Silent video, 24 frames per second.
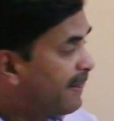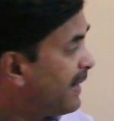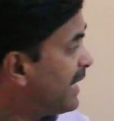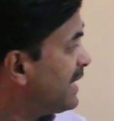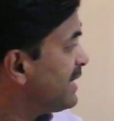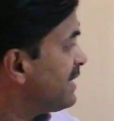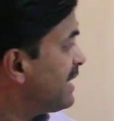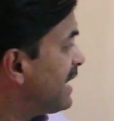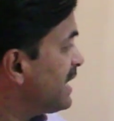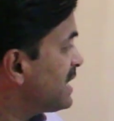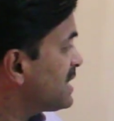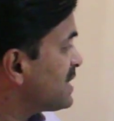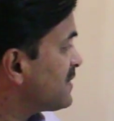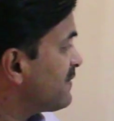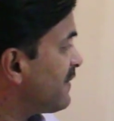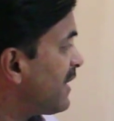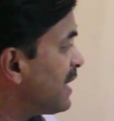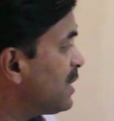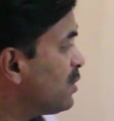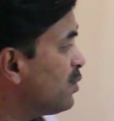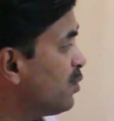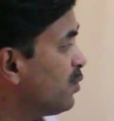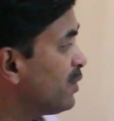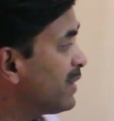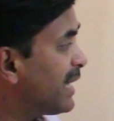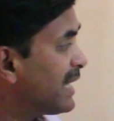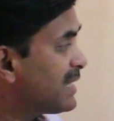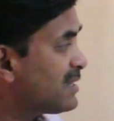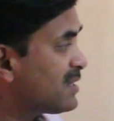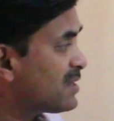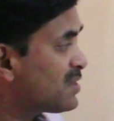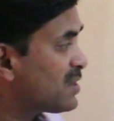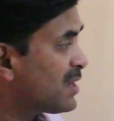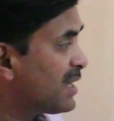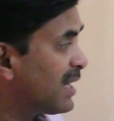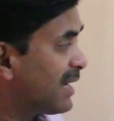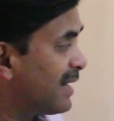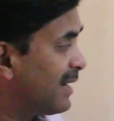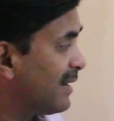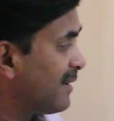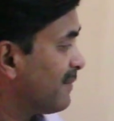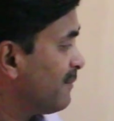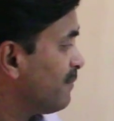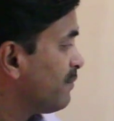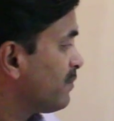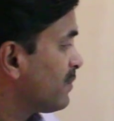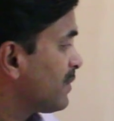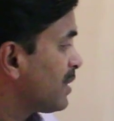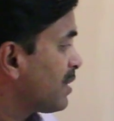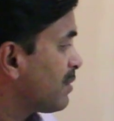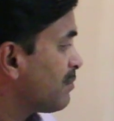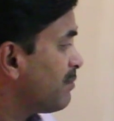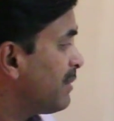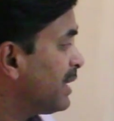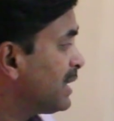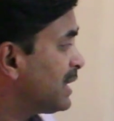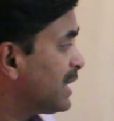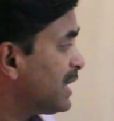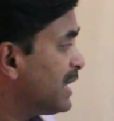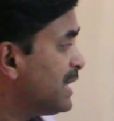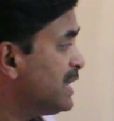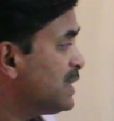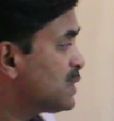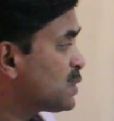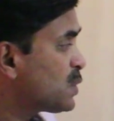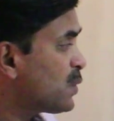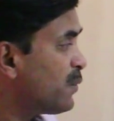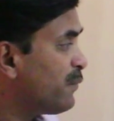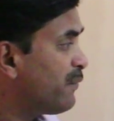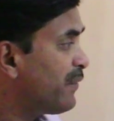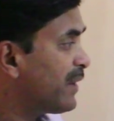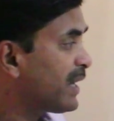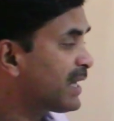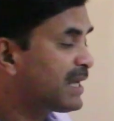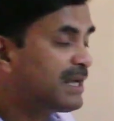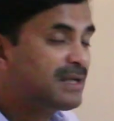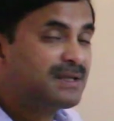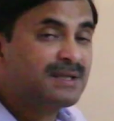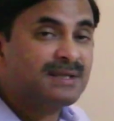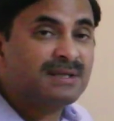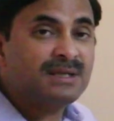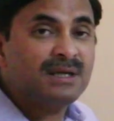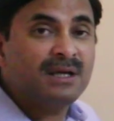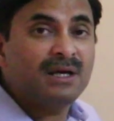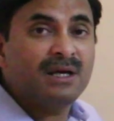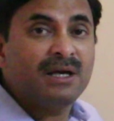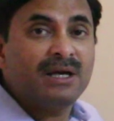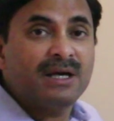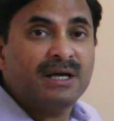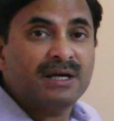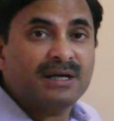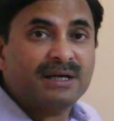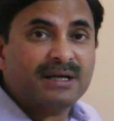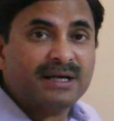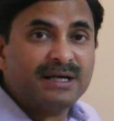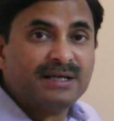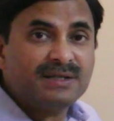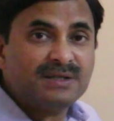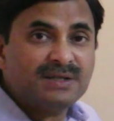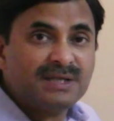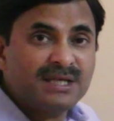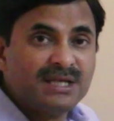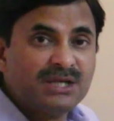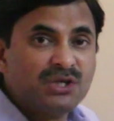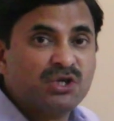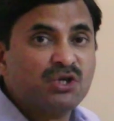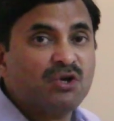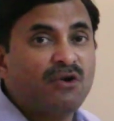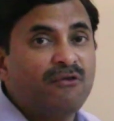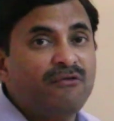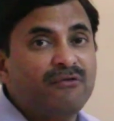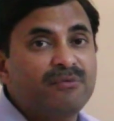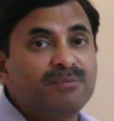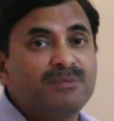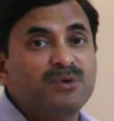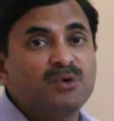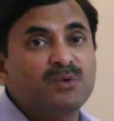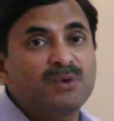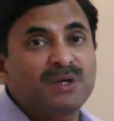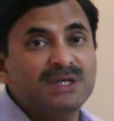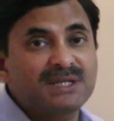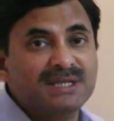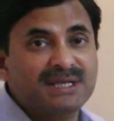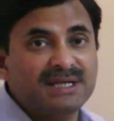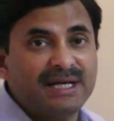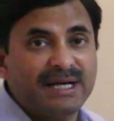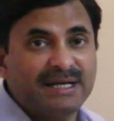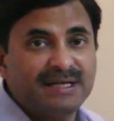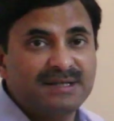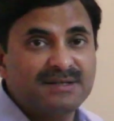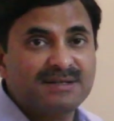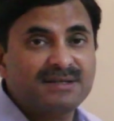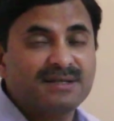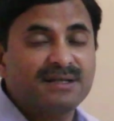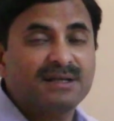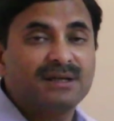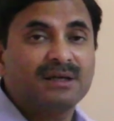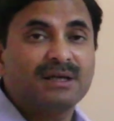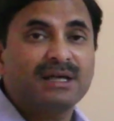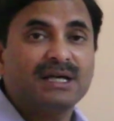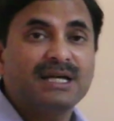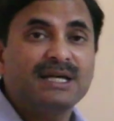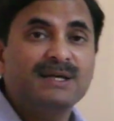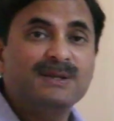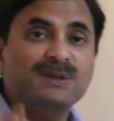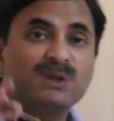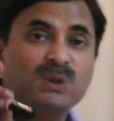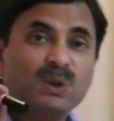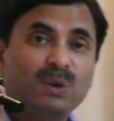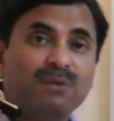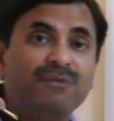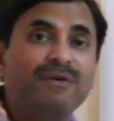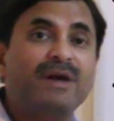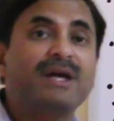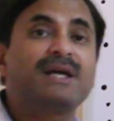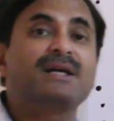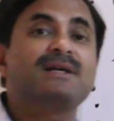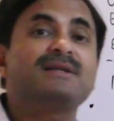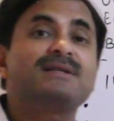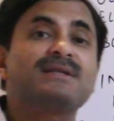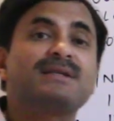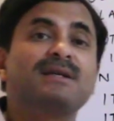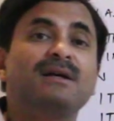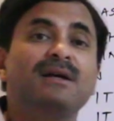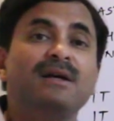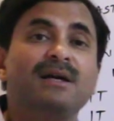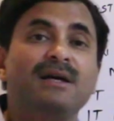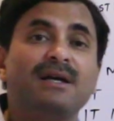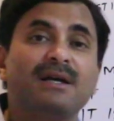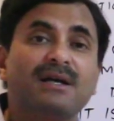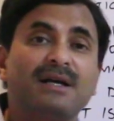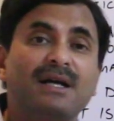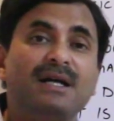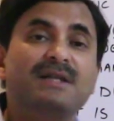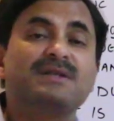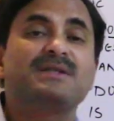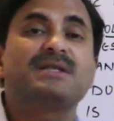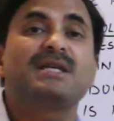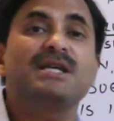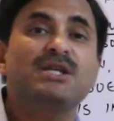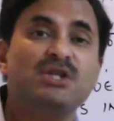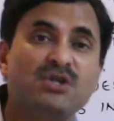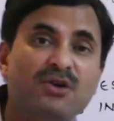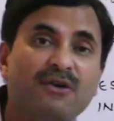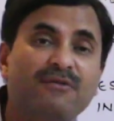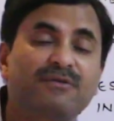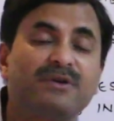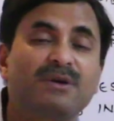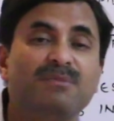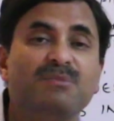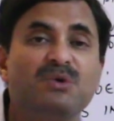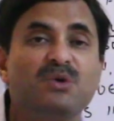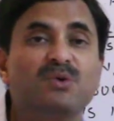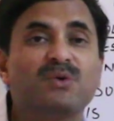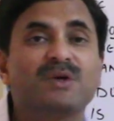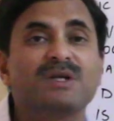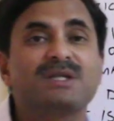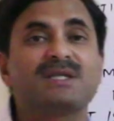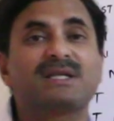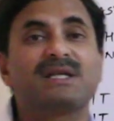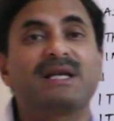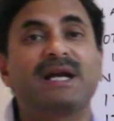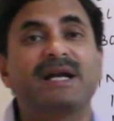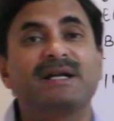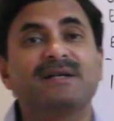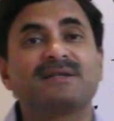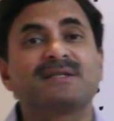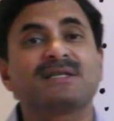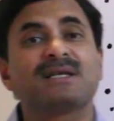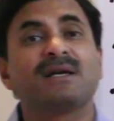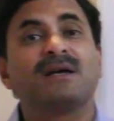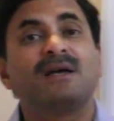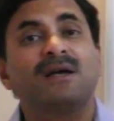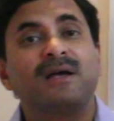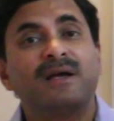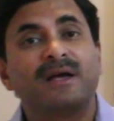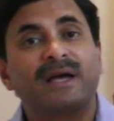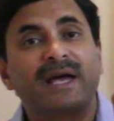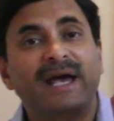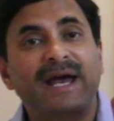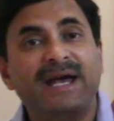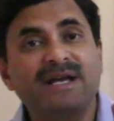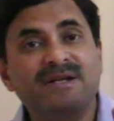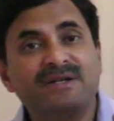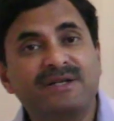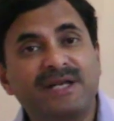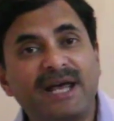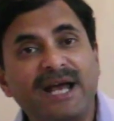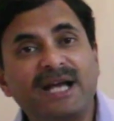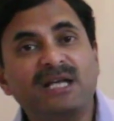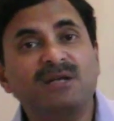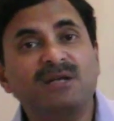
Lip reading: and that's why no digestion occurs. But esophagus consists of mucus glands. Esophagus consists of the mucus glands, and